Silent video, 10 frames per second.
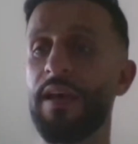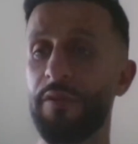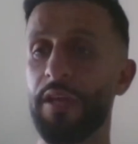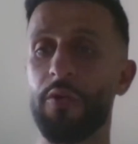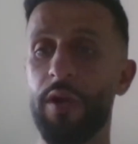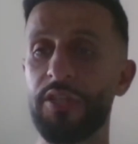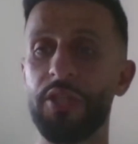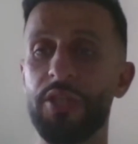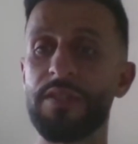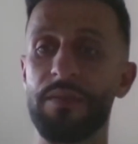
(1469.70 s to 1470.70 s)
have any
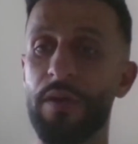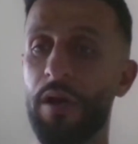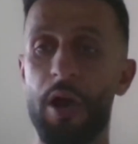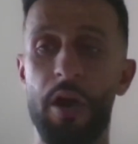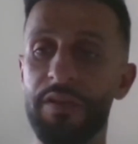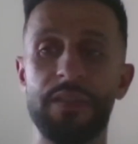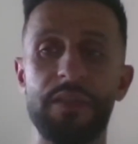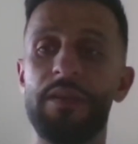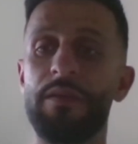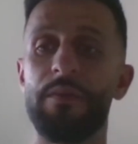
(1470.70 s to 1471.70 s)
questions,
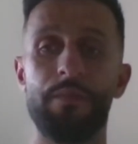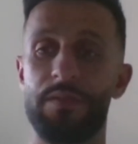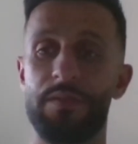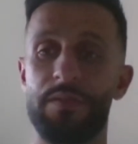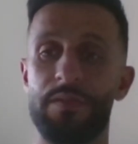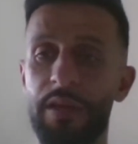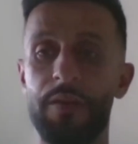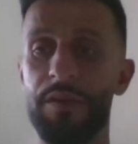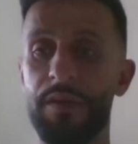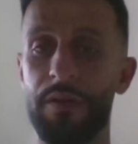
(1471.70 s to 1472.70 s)
obviously see
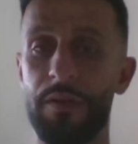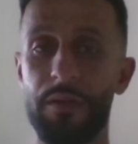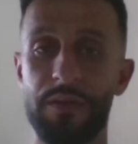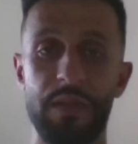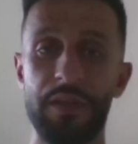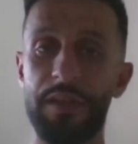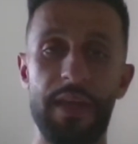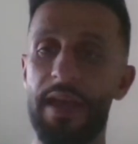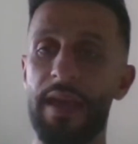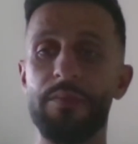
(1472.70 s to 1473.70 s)
me on the
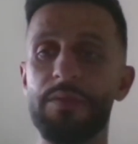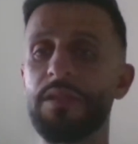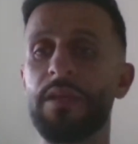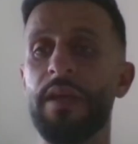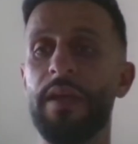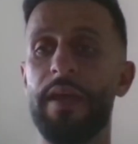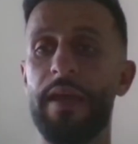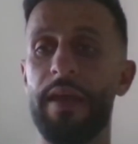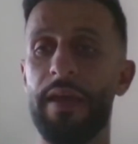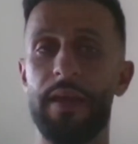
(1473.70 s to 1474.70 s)
Sunday games
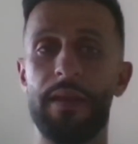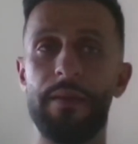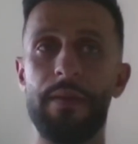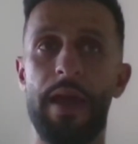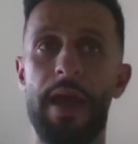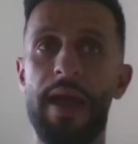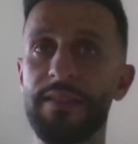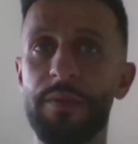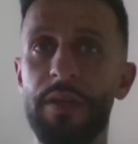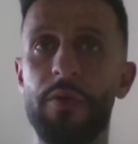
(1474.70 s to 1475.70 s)
and
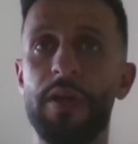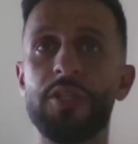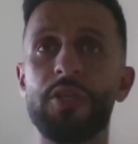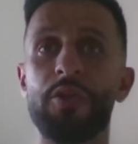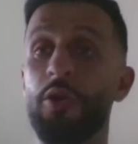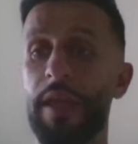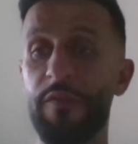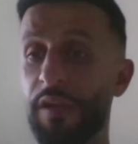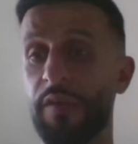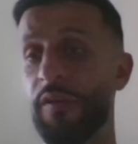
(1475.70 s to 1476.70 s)
ask me a question. Or
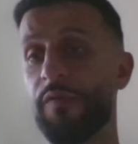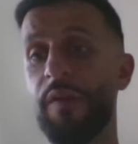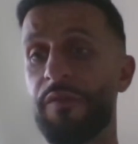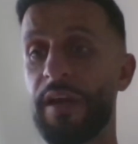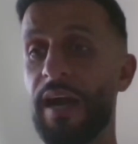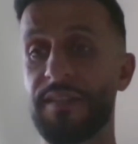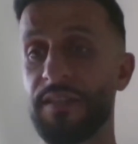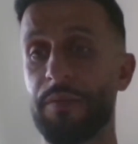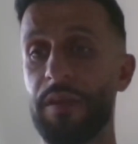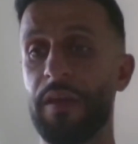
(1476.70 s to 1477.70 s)
even if I forgot
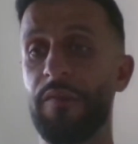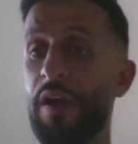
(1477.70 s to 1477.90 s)
something,